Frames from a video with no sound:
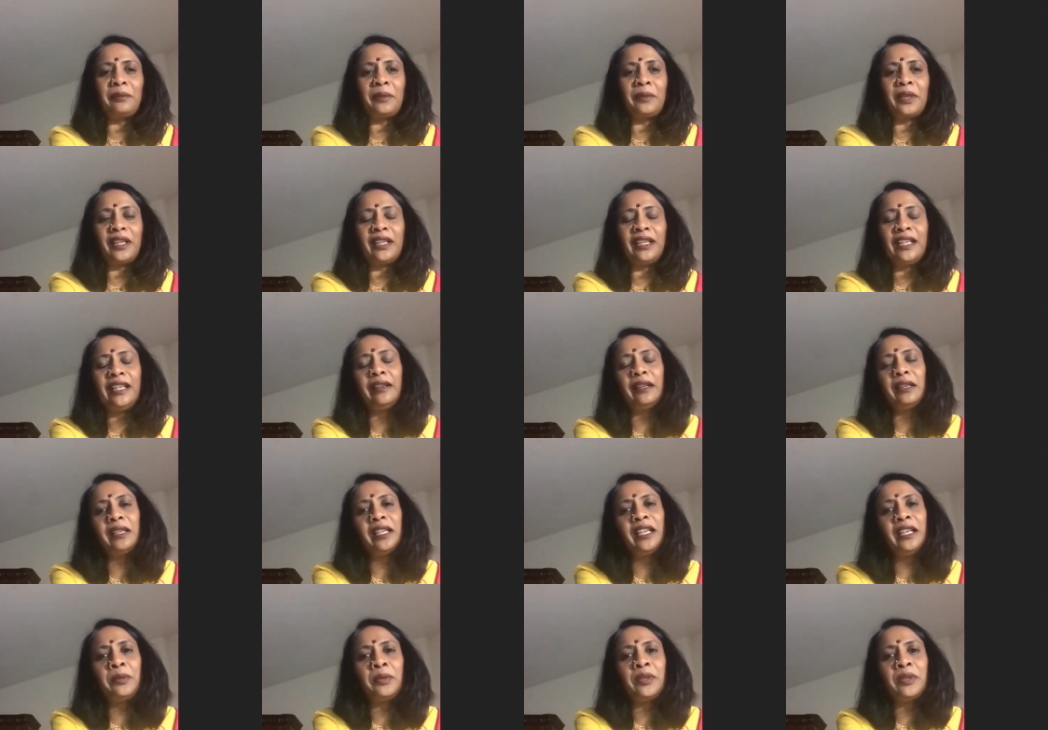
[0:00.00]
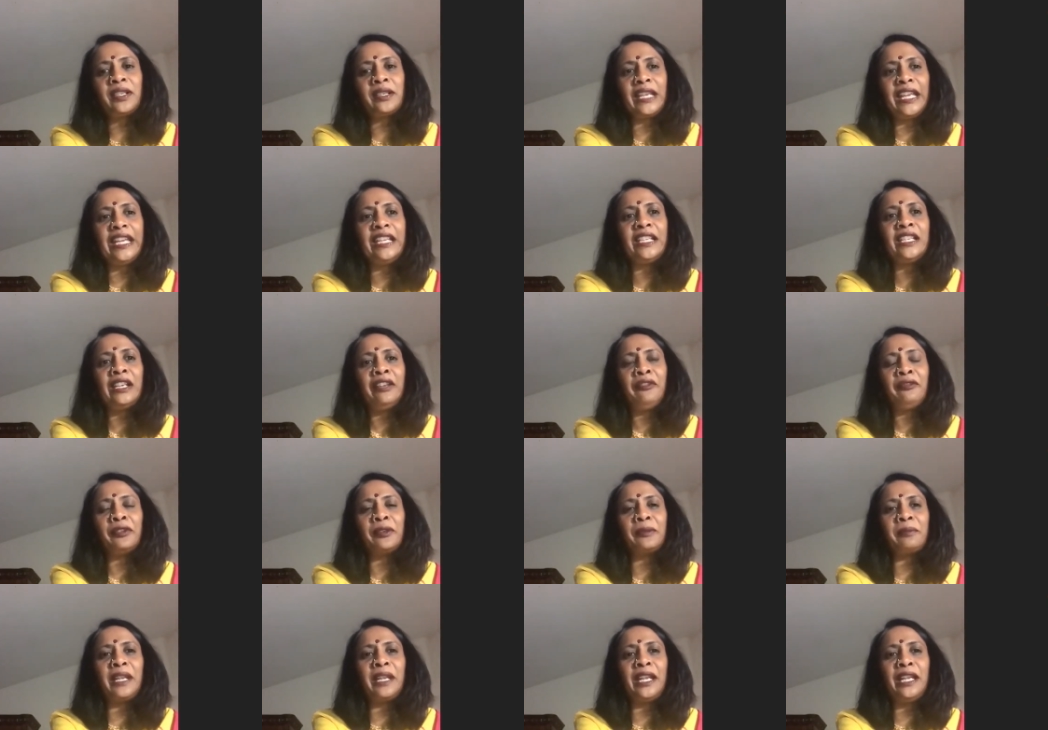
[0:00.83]
it was easy
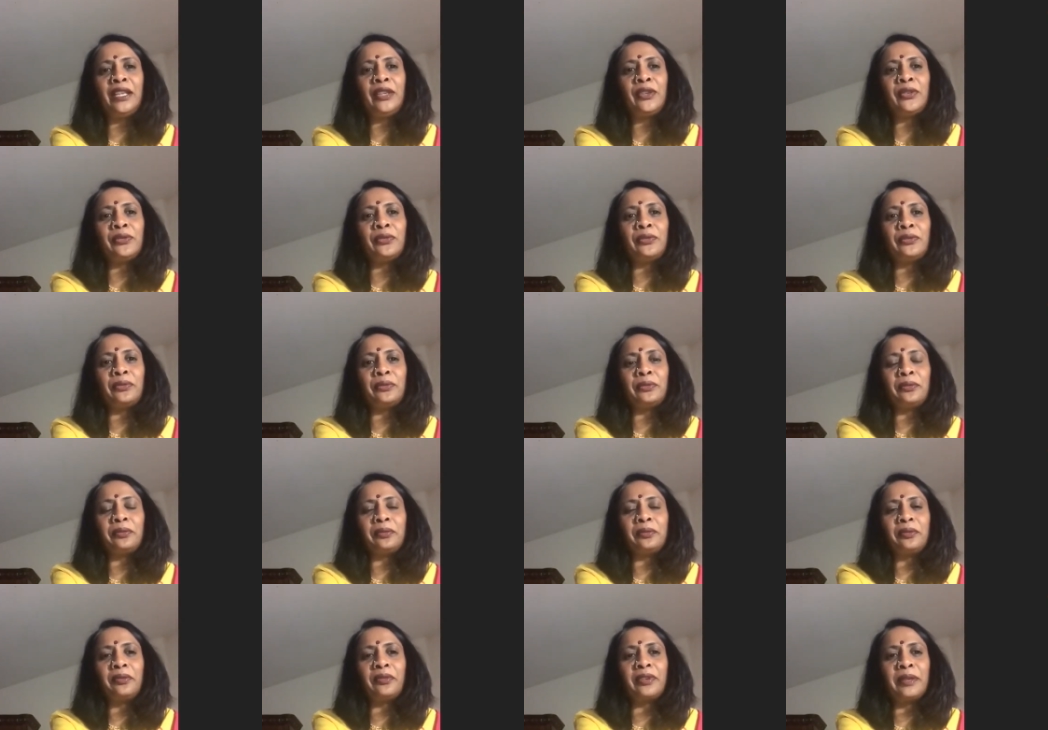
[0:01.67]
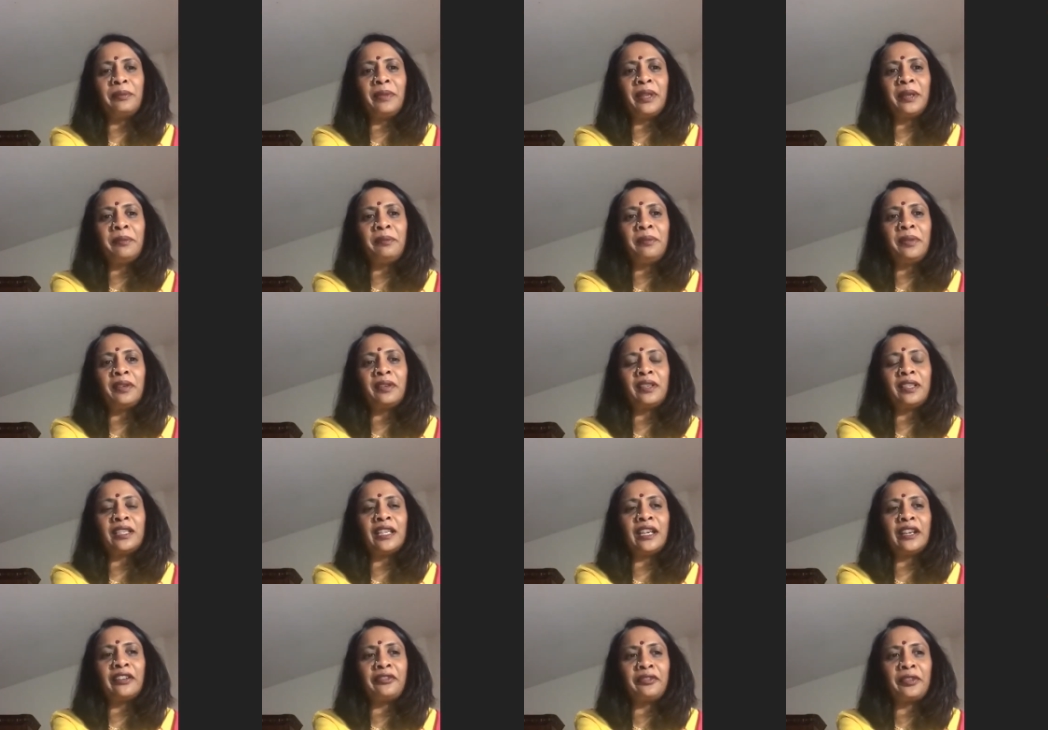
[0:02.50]
for me to
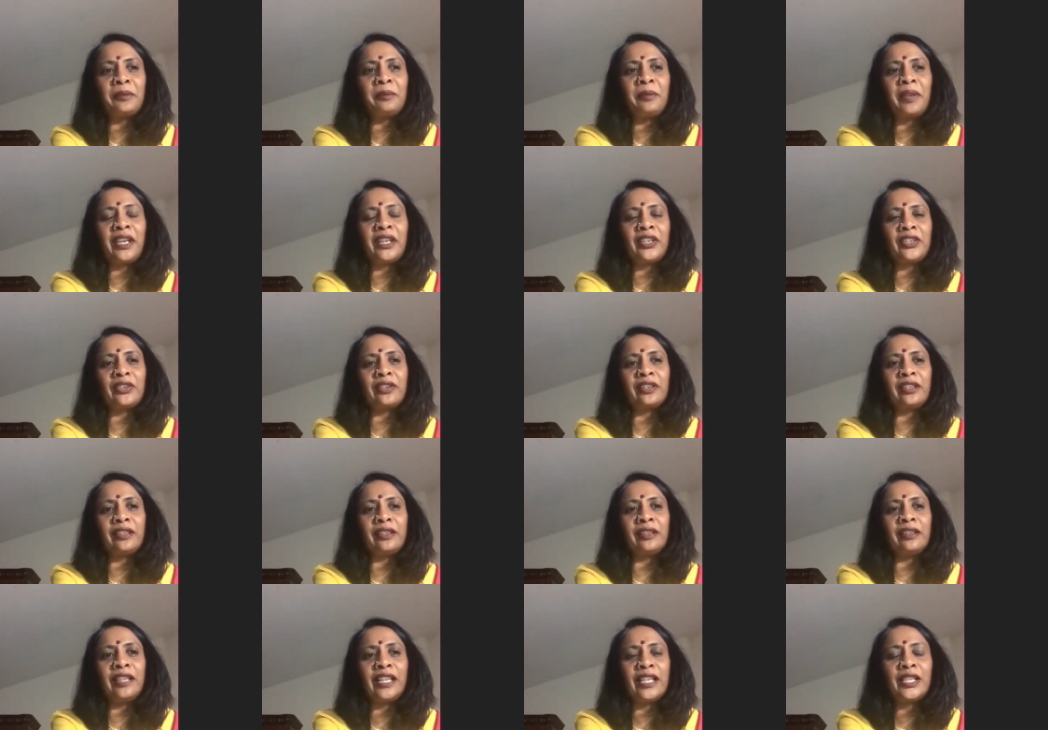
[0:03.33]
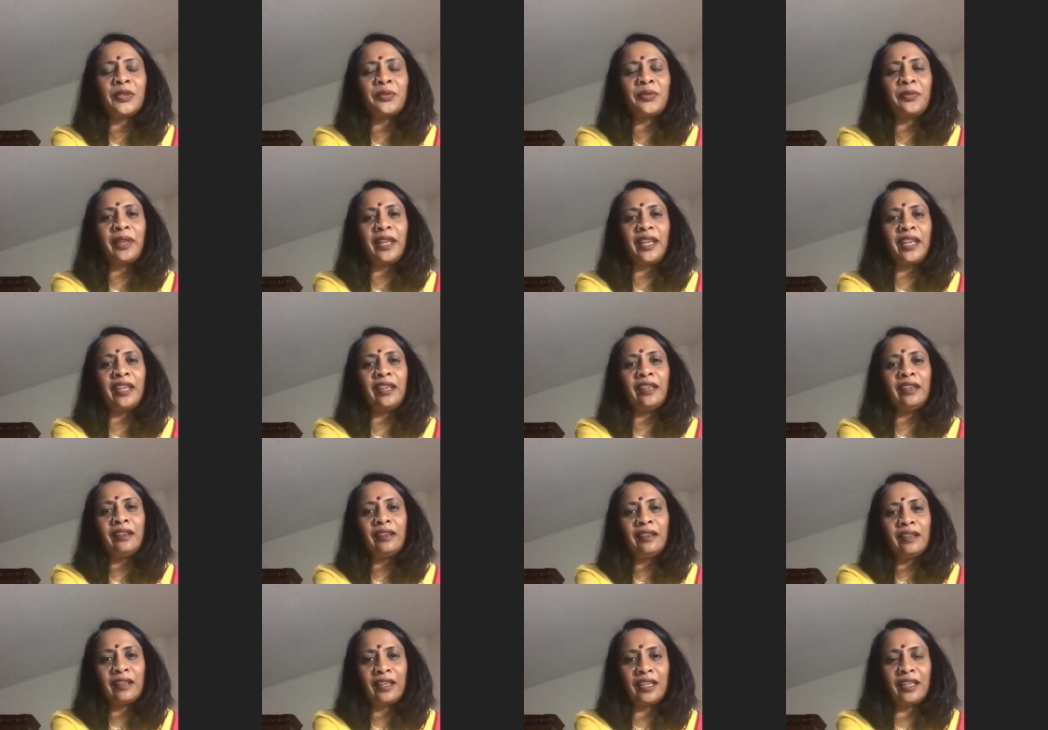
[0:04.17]
remember the affirmation this way,
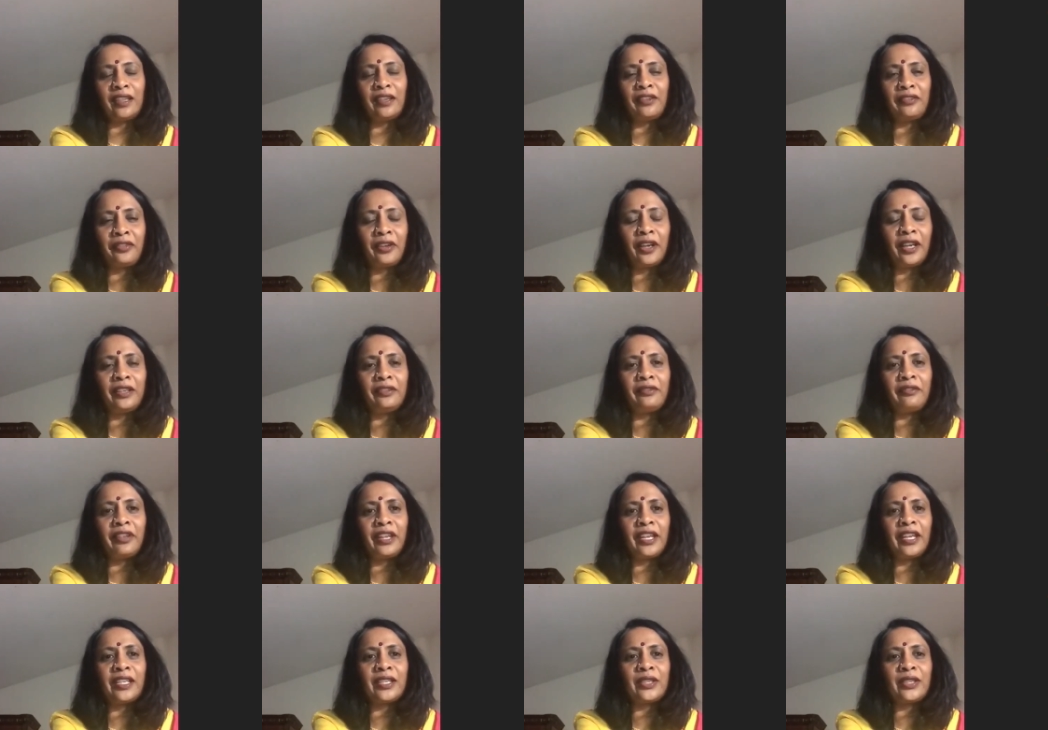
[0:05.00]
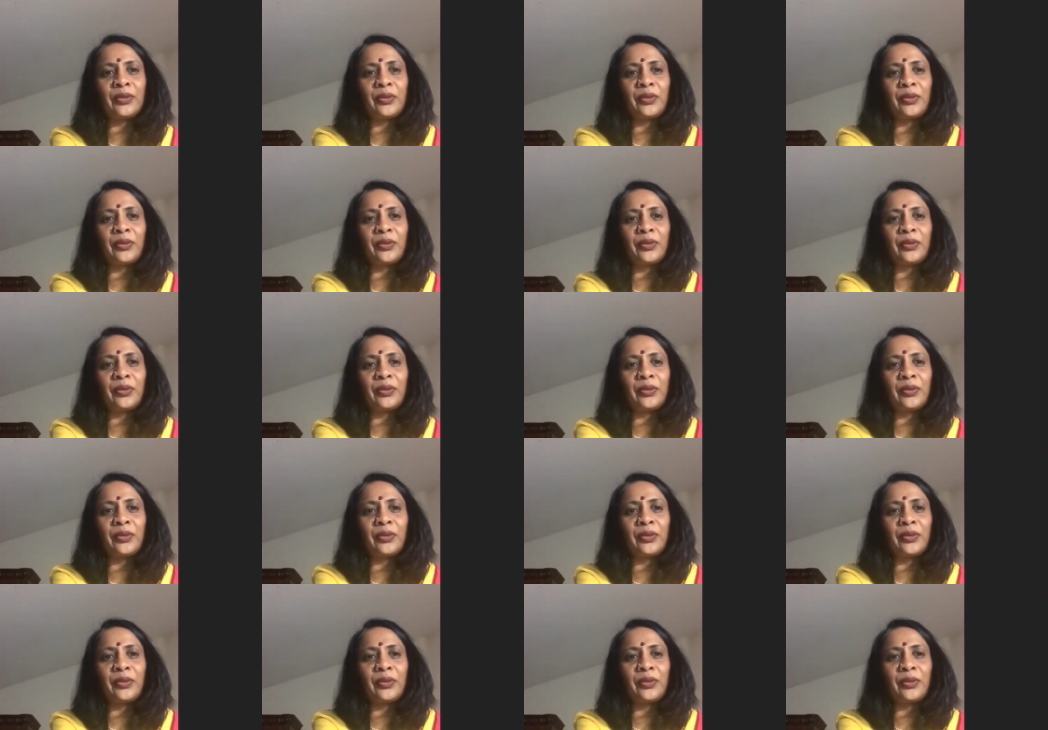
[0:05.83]
in the fun way.